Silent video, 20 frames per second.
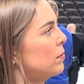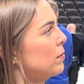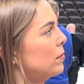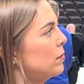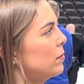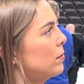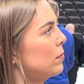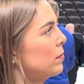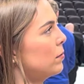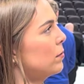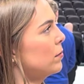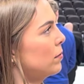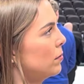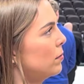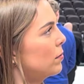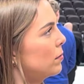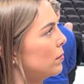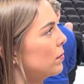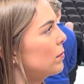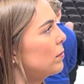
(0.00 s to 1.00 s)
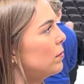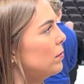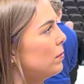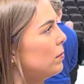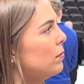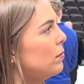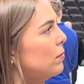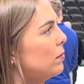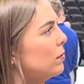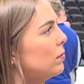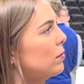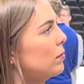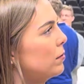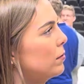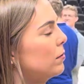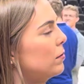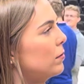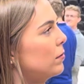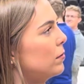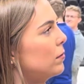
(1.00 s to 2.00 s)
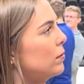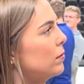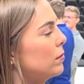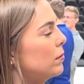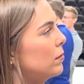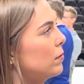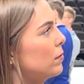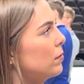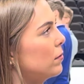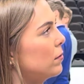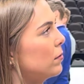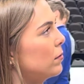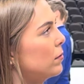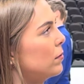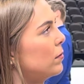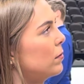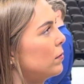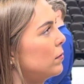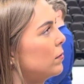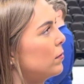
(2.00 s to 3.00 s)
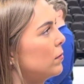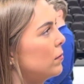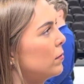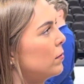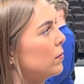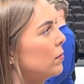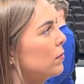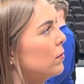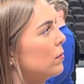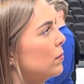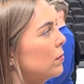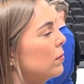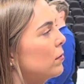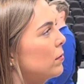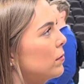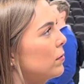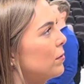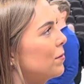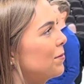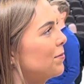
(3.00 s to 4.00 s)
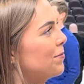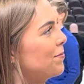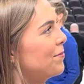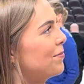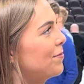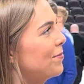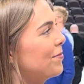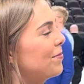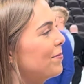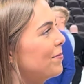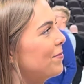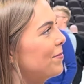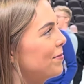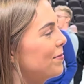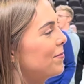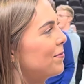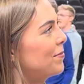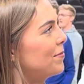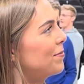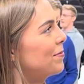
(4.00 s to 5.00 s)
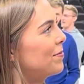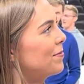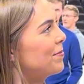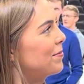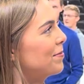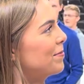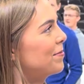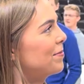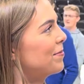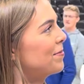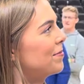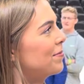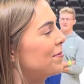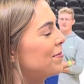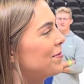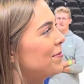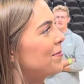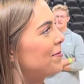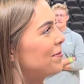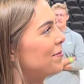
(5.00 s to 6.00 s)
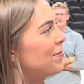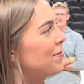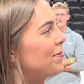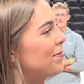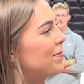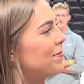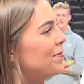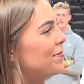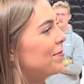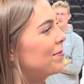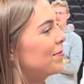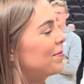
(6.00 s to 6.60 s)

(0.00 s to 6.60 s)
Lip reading: [no speech]